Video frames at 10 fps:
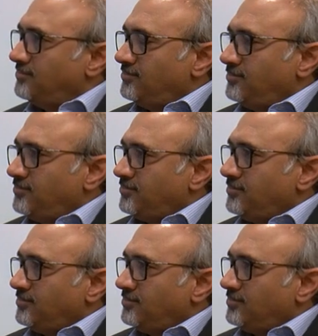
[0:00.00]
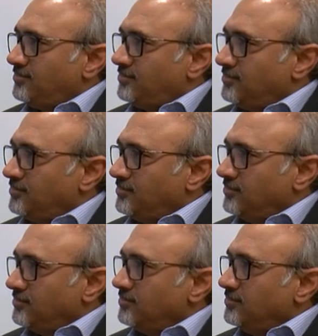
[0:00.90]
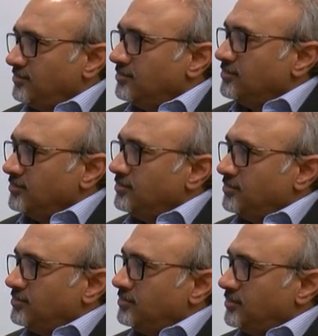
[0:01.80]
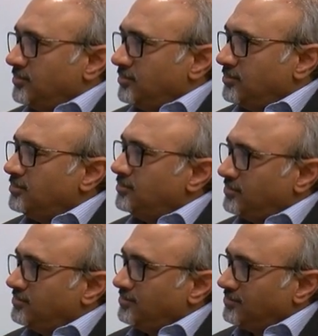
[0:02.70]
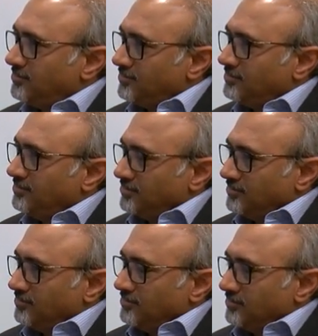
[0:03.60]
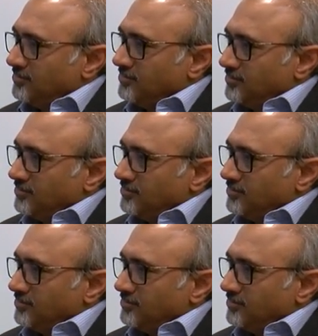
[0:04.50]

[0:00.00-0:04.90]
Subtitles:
(silent)